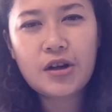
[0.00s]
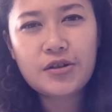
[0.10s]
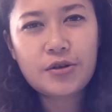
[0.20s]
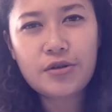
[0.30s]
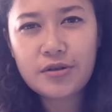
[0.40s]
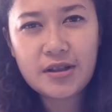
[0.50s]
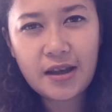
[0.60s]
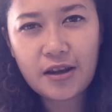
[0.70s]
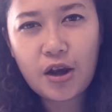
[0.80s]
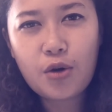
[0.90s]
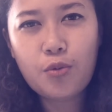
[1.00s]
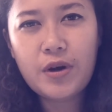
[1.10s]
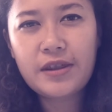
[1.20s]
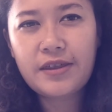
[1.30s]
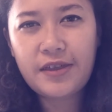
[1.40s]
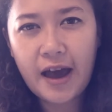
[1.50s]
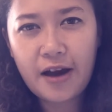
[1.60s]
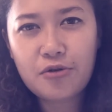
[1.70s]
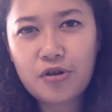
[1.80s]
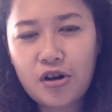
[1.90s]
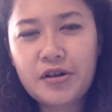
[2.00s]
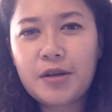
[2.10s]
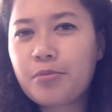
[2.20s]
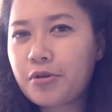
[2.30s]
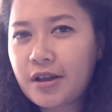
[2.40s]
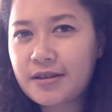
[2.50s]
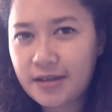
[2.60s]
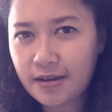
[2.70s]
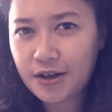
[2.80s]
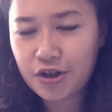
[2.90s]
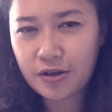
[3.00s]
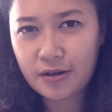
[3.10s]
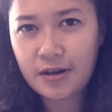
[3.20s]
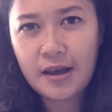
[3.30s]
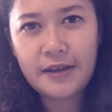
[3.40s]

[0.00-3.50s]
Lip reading: So you see, without learning pronunciation,